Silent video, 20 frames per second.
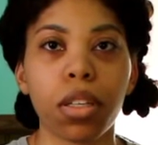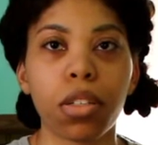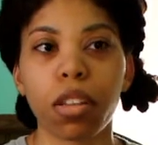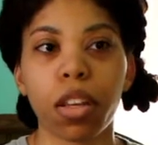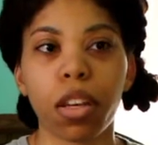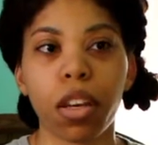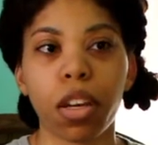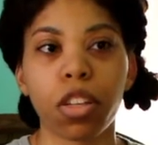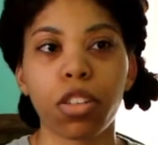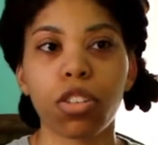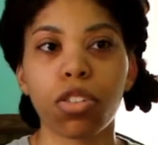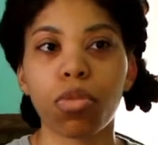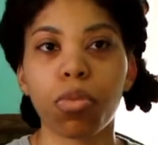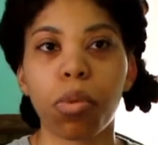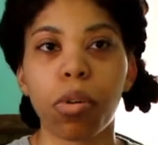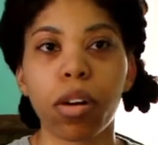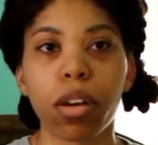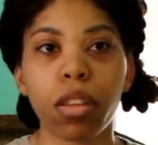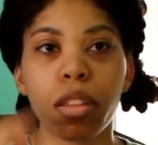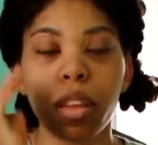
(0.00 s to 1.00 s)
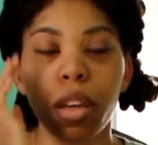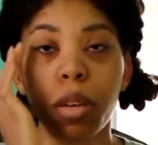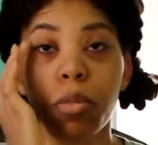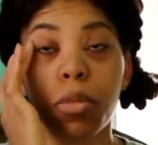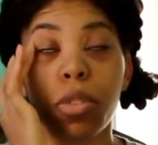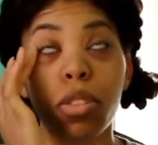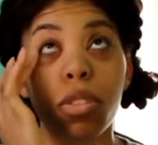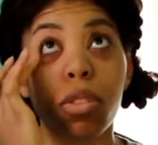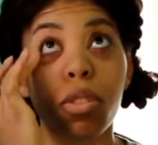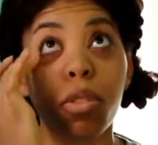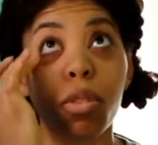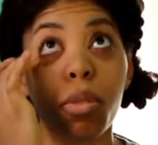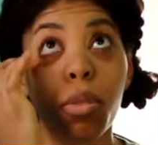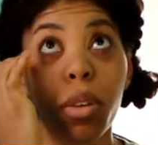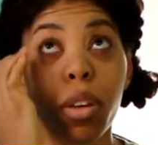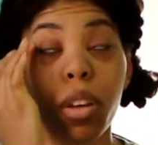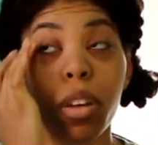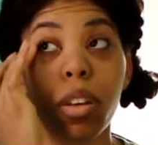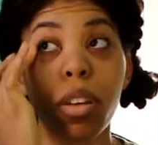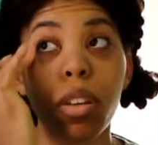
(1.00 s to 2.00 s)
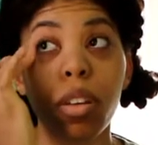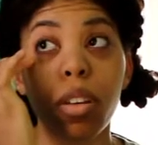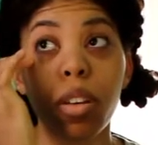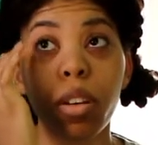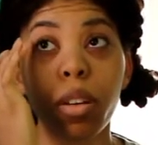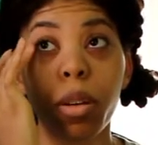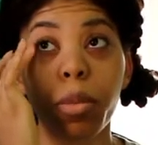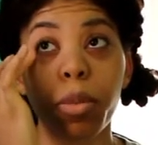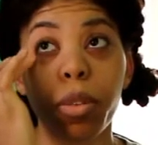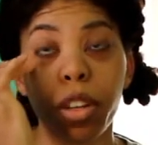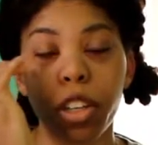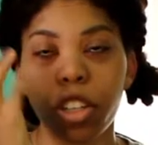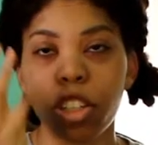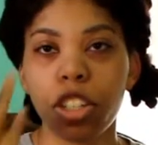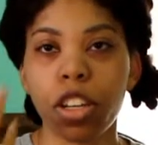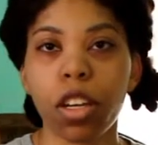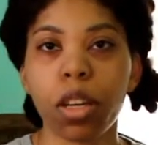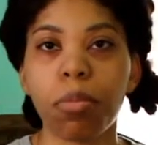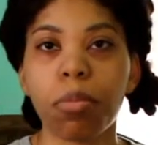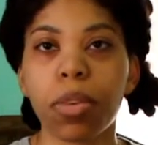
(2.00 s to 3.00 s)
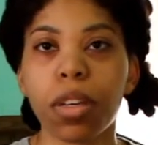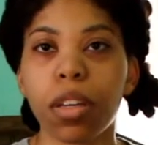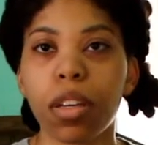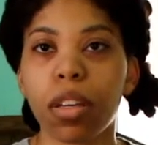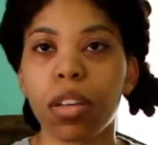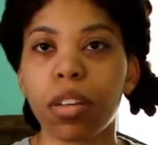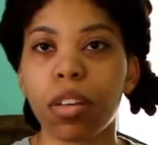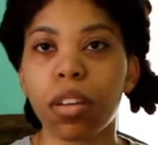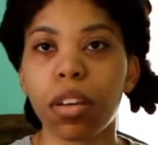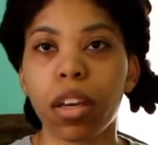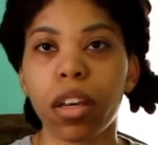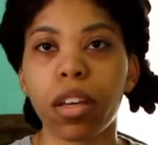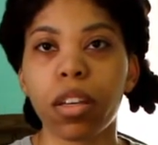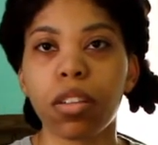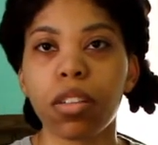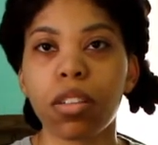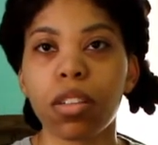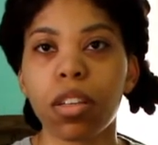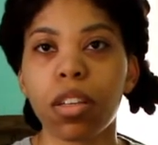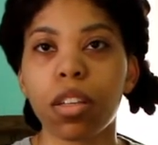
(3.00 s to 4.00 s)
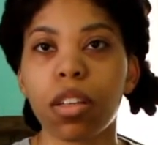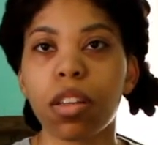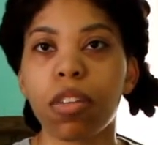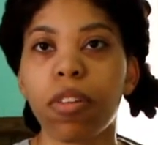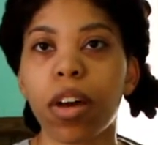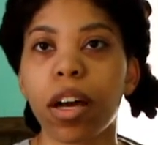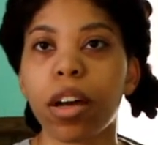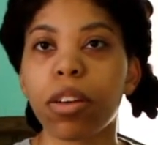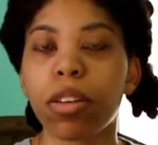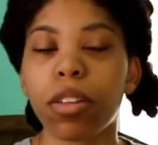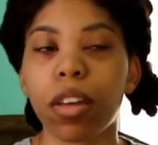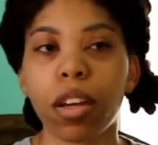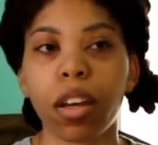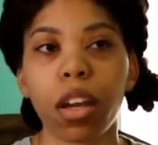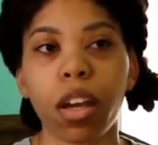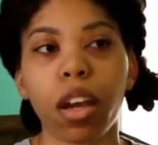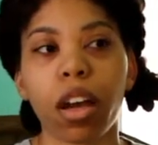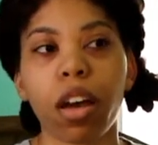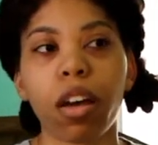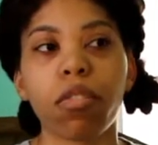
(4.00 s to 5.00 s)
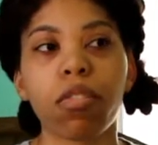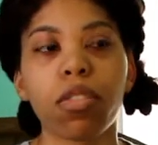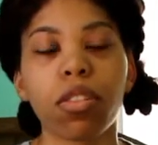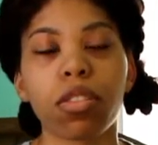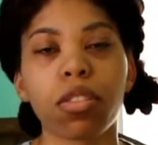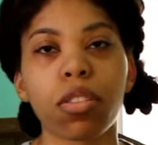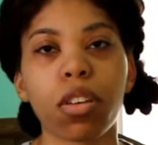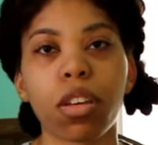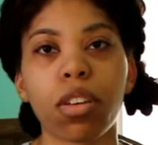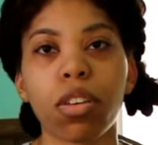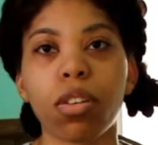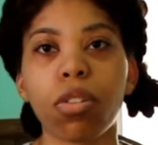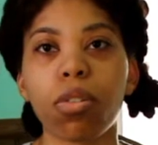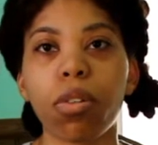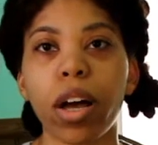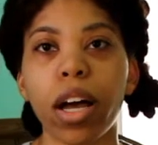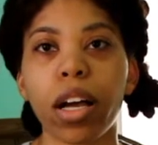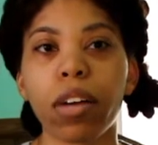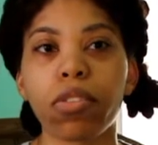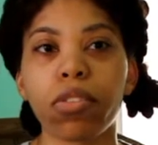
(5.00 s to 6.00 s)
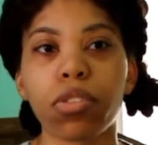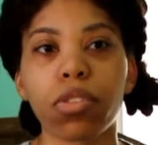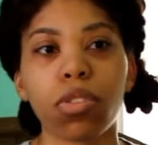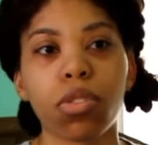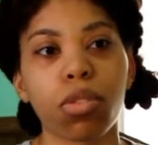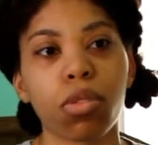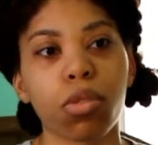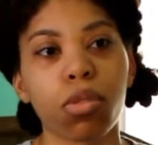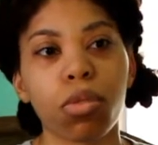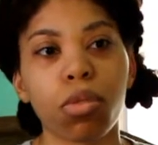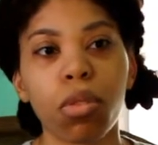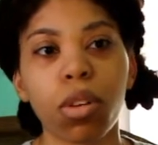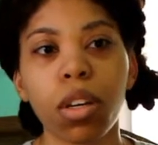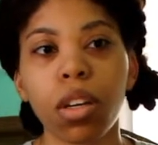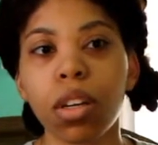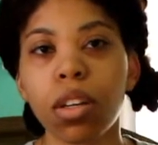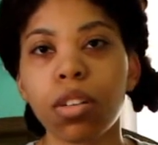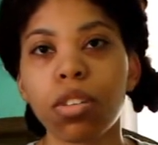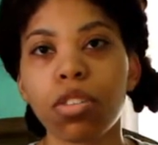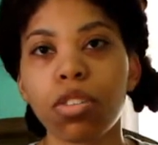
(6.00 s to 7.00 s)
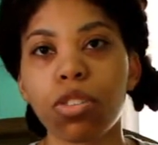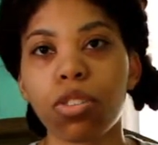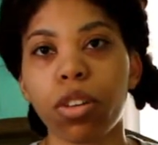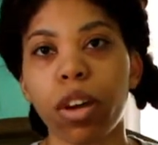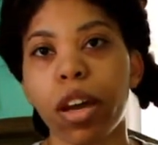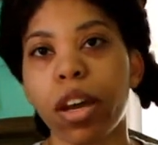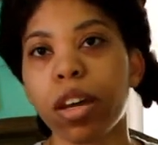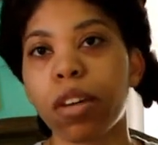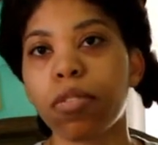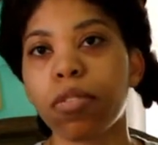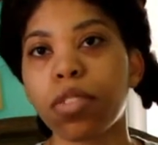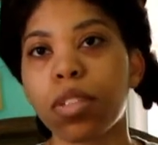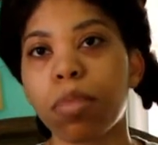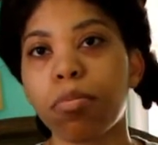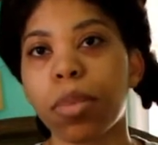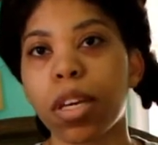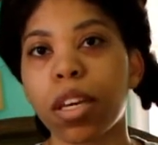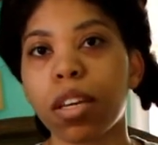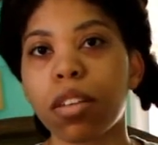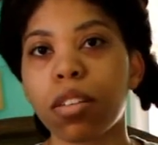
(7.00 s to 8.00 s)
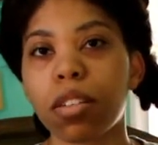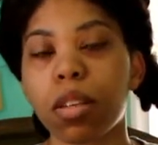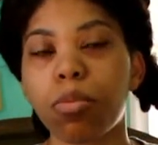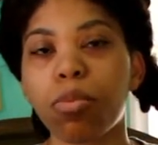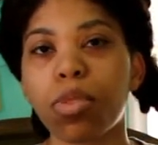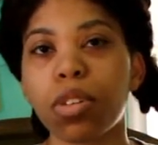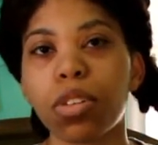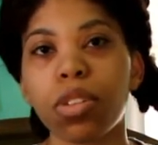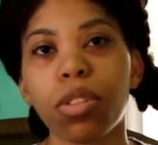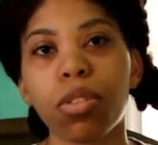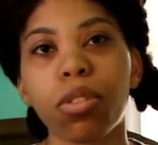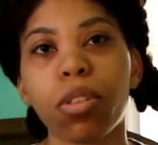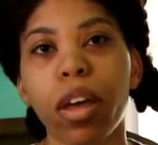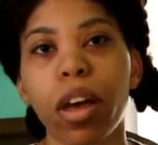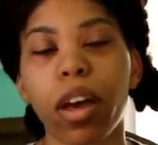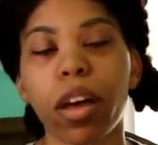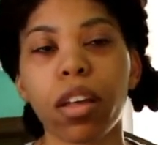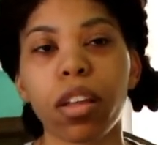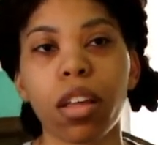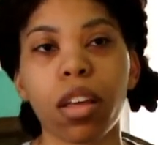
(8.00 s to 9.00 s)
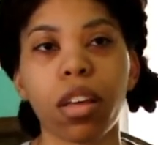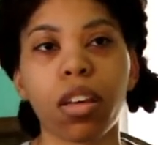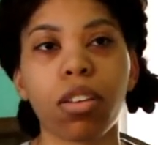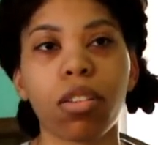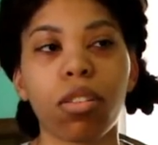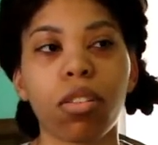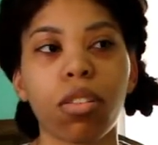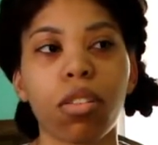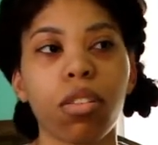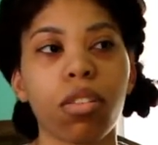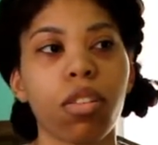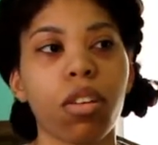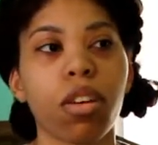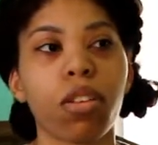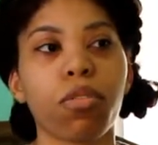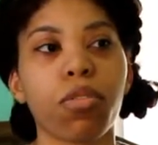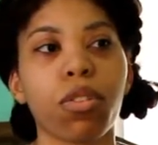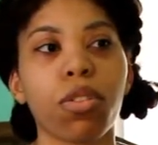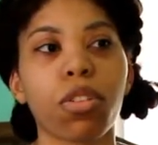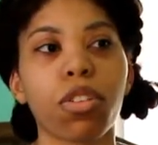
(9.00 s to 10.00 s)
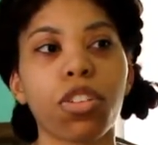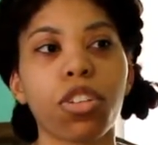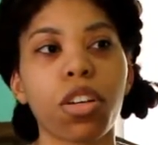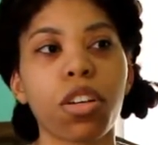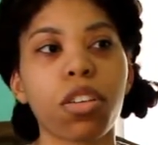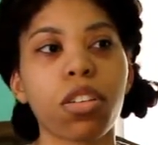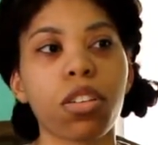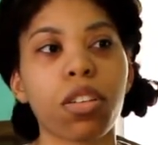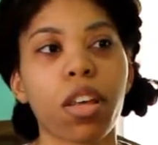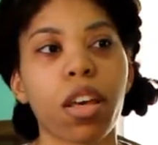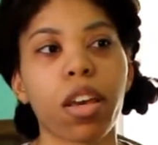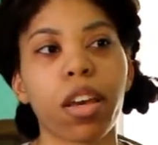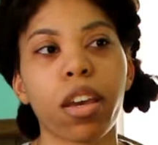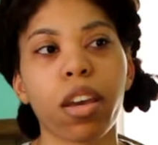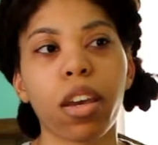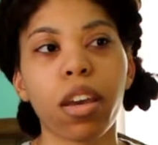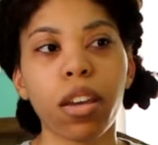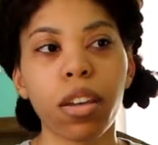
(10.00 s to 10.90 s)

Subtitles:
Like I just want them to appreciate me and see the value that I have. And it's like, you don't have to strive to make someone do that. Like if you're just like